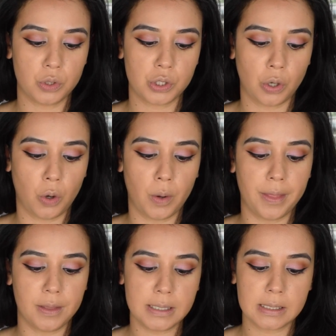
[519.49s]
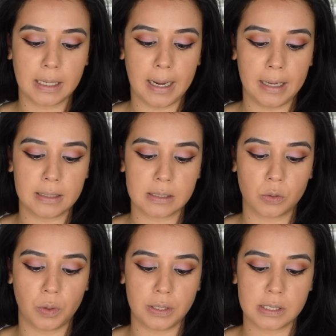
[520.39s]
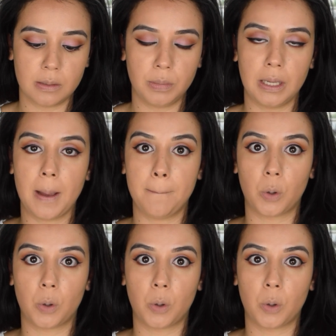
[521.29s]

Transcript: so this guy is going to be